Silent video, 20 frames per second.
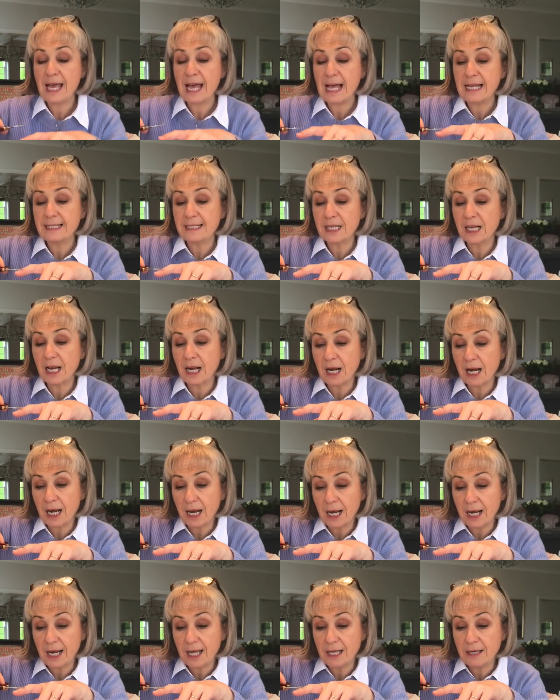as
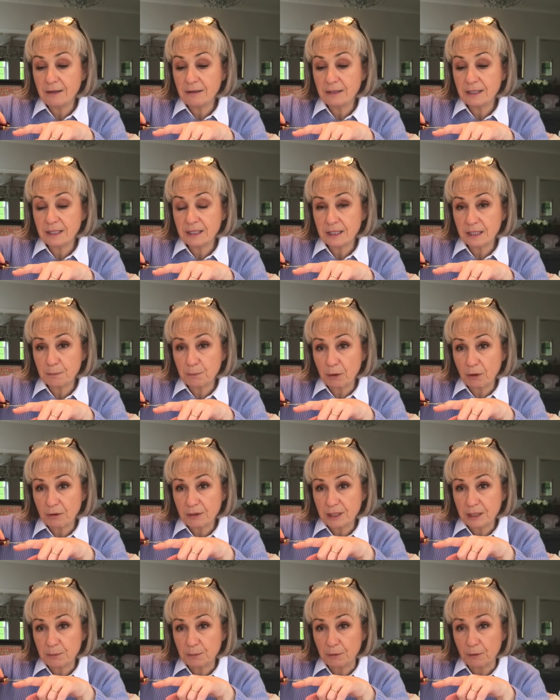close as
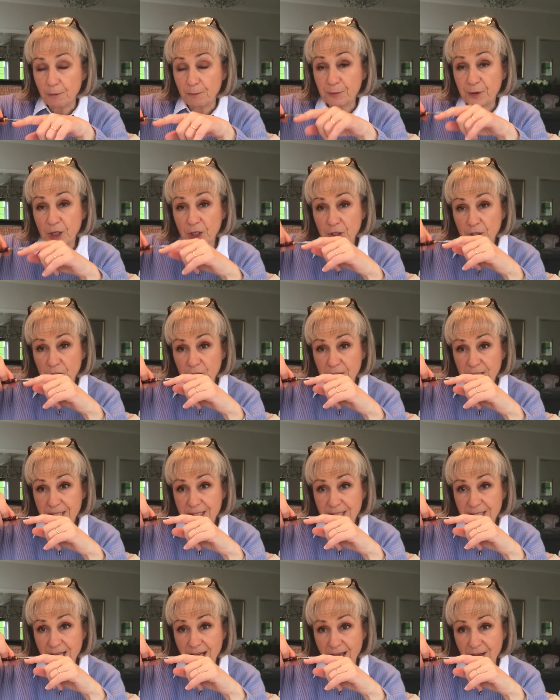possible to the
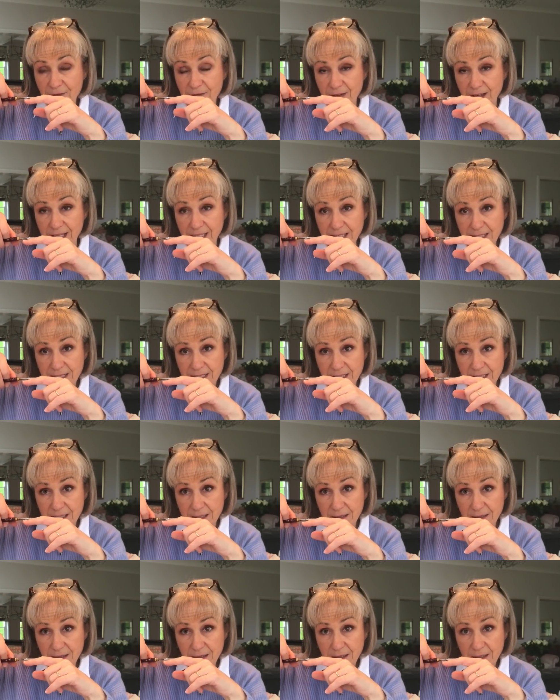surface
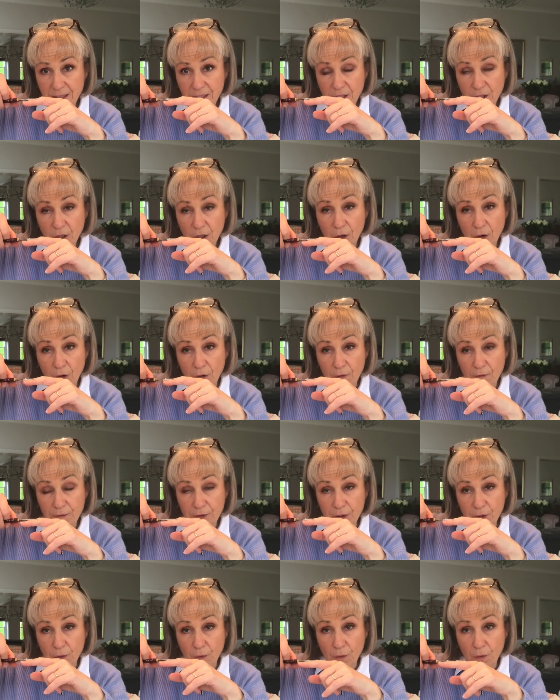of
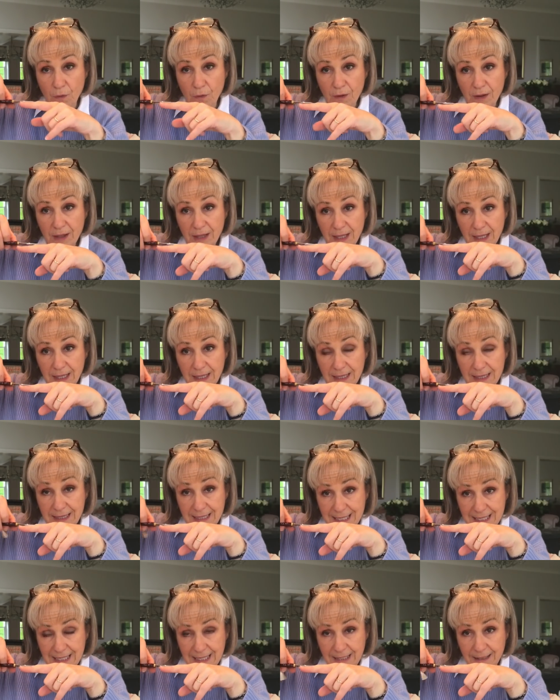your
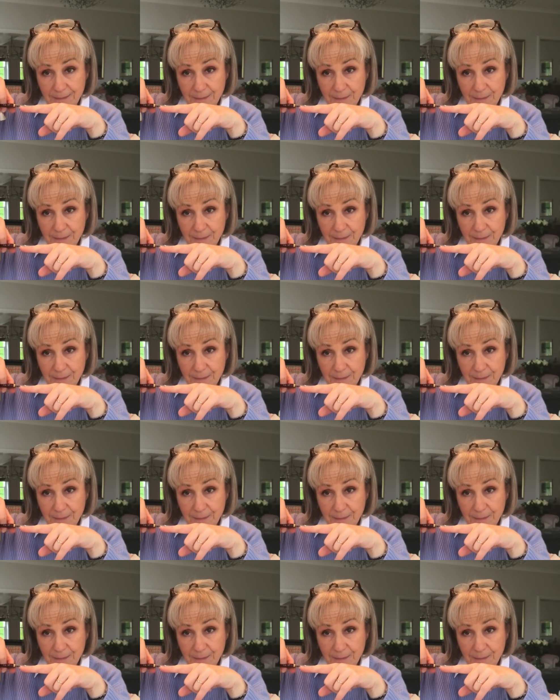linen.